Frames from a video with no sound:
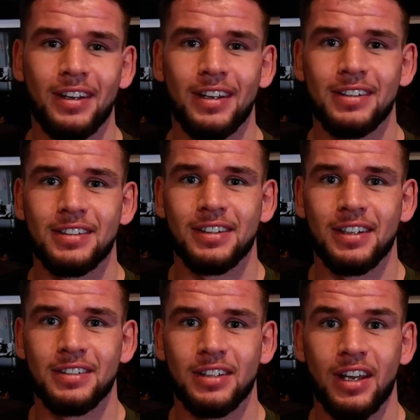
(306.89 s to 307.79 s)

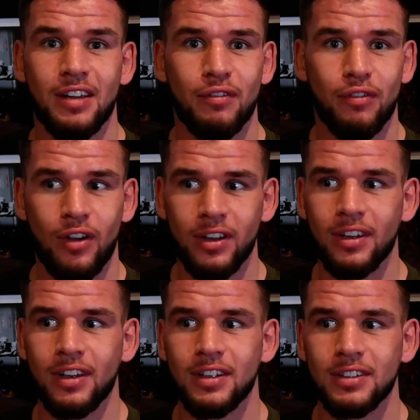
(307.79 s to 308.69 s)
He can fight.
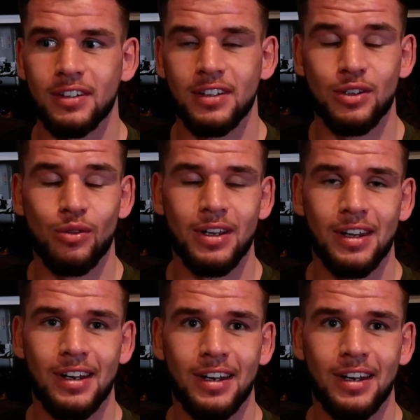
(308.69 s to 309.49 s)
He's the real deal,